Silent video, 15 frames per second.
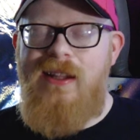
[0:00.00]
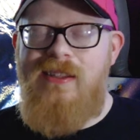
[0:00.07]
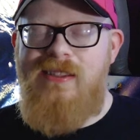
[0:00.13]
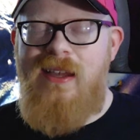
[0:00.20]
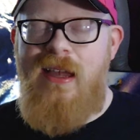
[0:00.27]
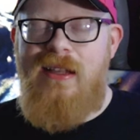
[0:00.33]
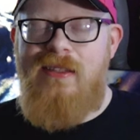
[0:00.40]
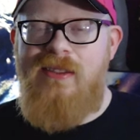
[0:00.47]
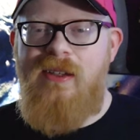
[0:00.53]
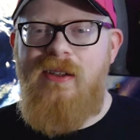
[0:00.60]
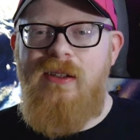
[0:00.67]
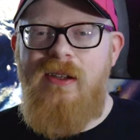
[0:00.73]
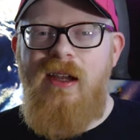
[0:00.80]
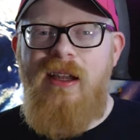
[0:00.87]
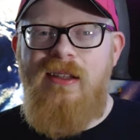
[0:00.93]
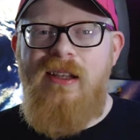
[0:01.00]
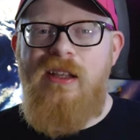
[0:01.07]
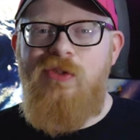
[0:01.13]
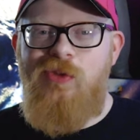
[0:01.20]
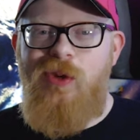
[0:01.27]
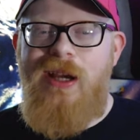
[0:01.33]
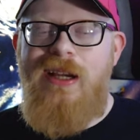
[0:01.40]
had sex, so it
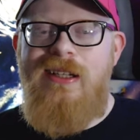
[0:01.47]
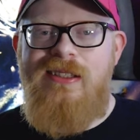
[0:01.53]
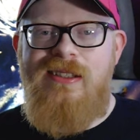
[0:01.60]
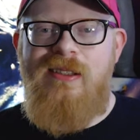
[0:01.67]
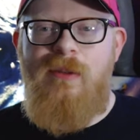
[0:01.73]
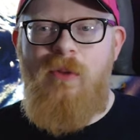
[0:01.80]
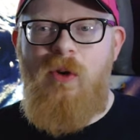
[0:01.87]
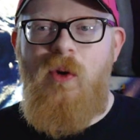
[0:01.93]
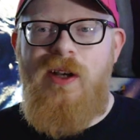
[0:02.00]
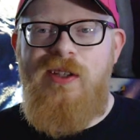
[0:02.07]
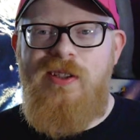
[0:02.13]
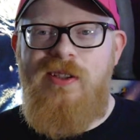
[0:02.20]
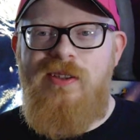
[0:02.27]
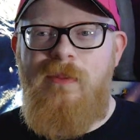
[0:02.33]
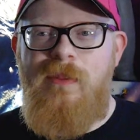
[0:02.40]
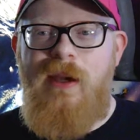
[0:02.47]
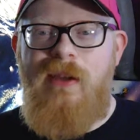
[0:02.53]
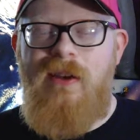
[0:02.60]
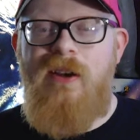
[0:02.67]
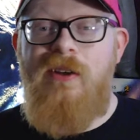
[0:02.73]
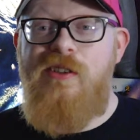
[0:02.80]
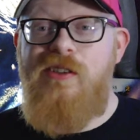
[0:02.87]
does raise some questions
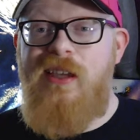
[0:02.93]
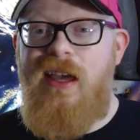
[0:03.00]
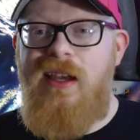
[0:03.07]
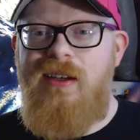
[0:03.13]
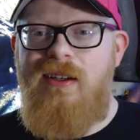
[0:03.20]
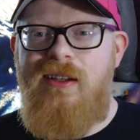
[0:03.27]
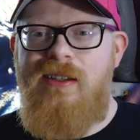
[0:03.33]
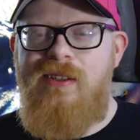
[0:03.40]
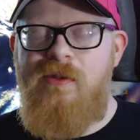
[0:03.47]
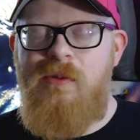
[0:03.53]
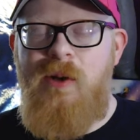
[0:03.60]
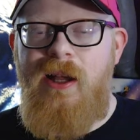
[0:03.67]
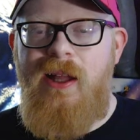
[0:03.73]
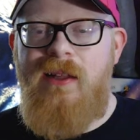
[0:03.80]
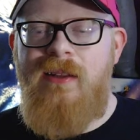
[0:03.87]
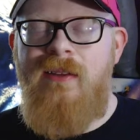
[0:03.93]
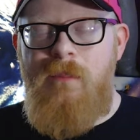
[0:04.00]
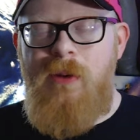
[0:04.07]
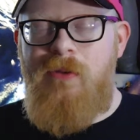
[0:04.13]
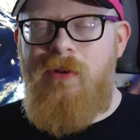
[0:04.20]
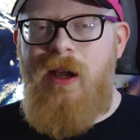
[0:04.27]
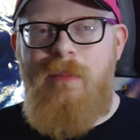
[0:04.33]
about her sanity as well.
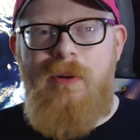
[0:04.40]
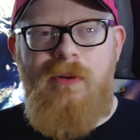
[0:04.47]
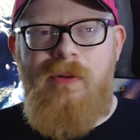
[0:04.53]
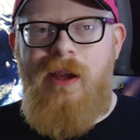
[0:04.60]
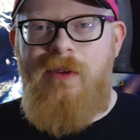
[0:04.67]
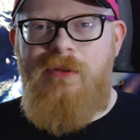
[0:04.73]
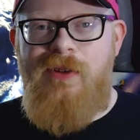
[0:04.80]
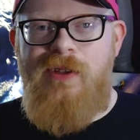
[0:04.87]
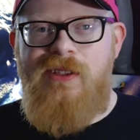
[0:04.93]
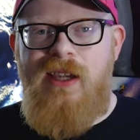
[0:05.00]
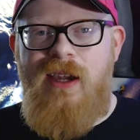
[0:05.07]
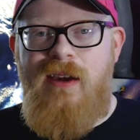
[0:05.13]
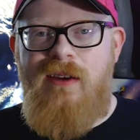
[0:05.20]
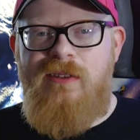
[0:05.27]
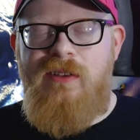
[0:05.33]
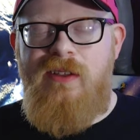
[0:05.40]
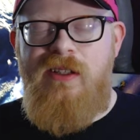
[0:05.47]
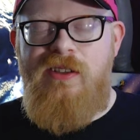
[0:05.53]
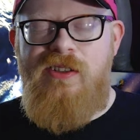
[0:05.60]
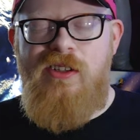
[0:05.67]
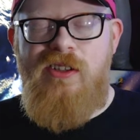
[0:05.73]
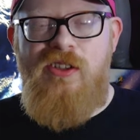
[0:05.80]
But Robert Redford's character
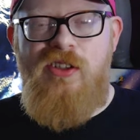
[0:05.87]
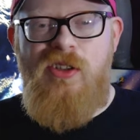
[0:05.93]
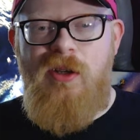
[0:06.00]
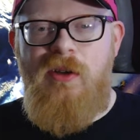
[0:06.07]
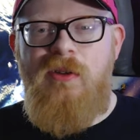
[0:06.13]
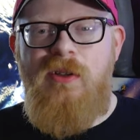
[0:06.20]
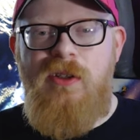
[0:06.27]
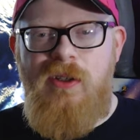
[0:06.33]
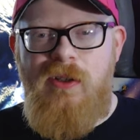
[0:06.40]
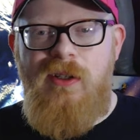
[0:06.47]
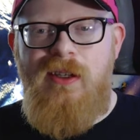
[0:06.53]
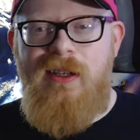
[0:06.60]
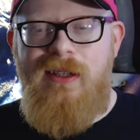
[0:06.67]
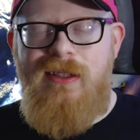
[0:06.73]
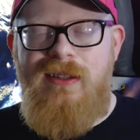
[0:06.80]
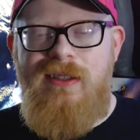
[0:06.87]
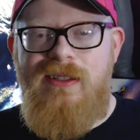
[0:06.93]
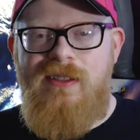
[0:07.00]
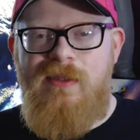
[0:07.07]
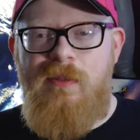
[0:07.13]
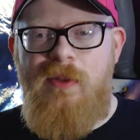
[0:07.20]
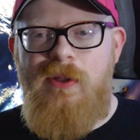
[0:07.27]
is just so good in
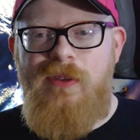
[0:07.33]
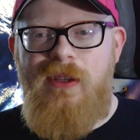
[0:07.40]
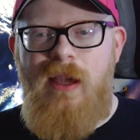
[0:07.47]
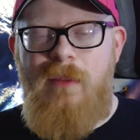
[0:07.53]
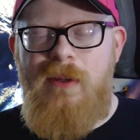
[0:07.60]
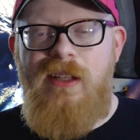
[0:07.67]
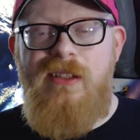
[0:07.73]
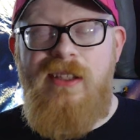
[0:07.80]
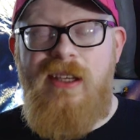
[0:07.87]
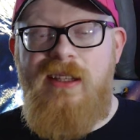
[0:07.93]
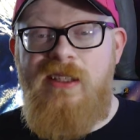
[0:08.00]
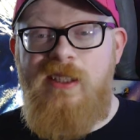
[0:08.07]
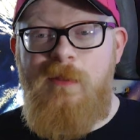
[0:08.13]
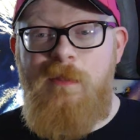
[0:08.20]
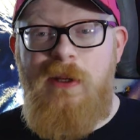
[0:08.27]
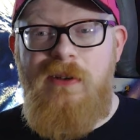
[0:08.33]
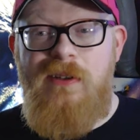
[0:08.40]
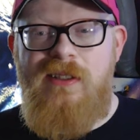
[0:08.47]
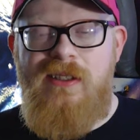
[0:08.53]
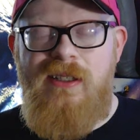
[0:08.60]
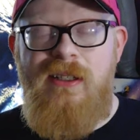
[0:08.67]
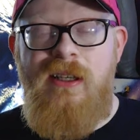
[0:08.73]
this movie. I mean, it's a
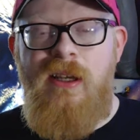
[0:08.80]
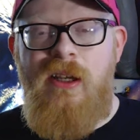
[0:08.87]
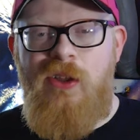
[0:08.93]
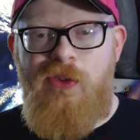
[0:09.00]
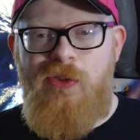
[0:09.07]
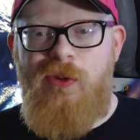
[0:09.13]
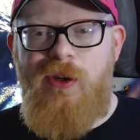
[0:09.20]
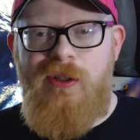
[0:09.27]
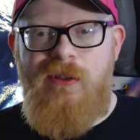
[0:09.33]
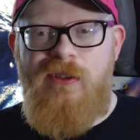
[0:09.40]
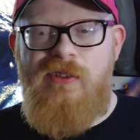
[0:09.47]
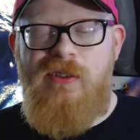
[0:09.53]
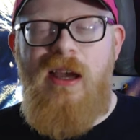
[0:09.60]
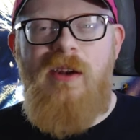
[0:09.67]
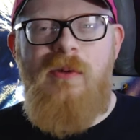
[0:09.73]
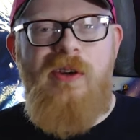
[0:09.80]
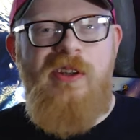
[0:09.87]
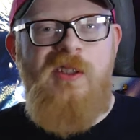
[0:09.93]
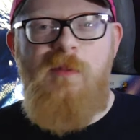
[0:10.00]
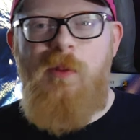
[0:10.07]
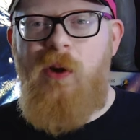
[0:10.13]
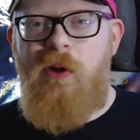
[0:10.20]
conspiracy thriller, so I don't want
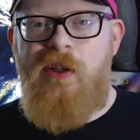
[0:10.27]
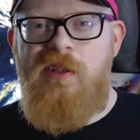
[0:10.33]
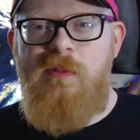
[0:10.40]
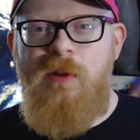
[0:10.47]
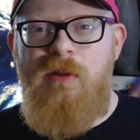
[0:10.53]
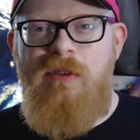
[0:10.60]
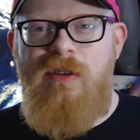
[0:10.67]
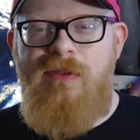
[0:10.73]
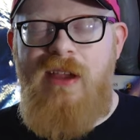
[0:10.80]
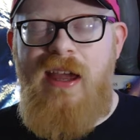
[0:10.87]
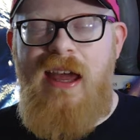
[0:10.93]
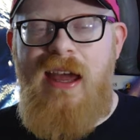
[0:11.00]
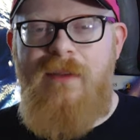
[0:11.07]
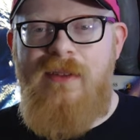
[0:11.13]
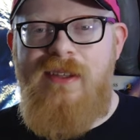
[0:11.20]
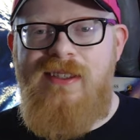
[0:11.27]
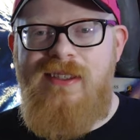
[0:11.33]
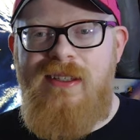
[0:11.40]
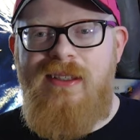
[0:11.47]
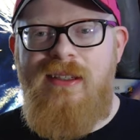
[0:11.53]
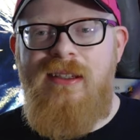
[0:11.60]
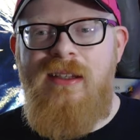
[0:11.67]
to spoil this movie if you haven't
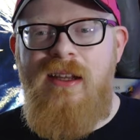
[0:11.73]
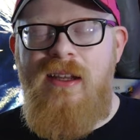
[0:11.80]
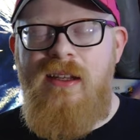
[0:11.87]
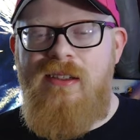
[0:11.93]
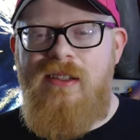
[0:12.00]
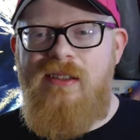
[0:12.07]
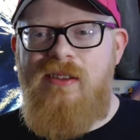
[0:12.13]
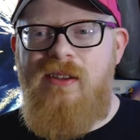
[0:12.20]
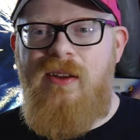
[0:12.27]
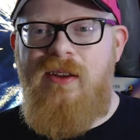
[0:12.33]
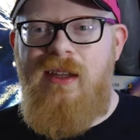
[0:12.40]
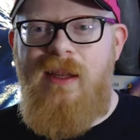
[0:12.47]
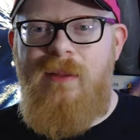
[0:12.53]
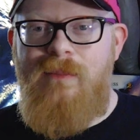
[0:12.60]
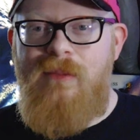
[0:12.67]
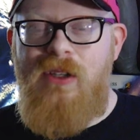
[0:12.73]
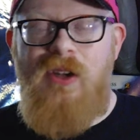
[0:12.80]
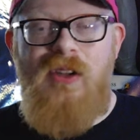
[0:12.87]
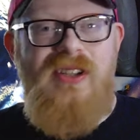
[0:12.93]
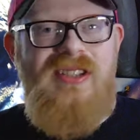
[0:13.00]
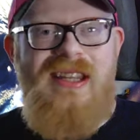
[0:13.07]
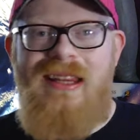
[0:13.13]
seen it. Just know that, you
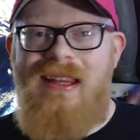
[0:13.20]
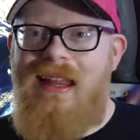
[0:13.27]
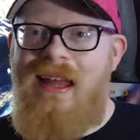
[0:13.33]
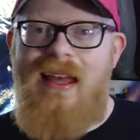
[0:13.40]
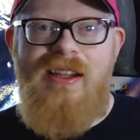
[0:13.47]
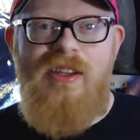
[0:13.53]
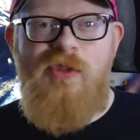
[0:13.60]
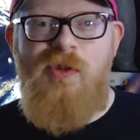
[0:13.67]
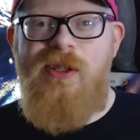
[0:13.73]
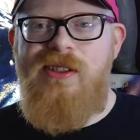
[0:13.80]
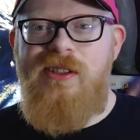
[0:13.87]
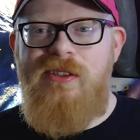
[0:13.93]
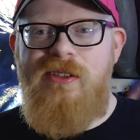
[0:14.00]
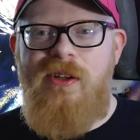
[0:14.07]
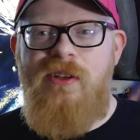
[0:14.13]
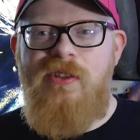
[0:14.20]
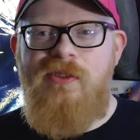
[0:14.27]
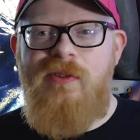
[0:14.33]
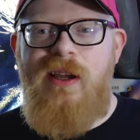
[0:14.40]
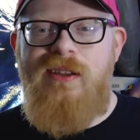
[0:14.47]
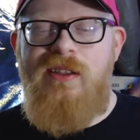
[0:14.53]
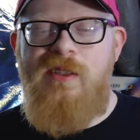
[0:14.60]
know, there's a lot of twists and turns
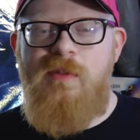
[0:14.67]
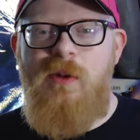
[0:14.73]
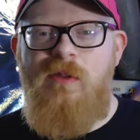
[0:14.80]
throughout this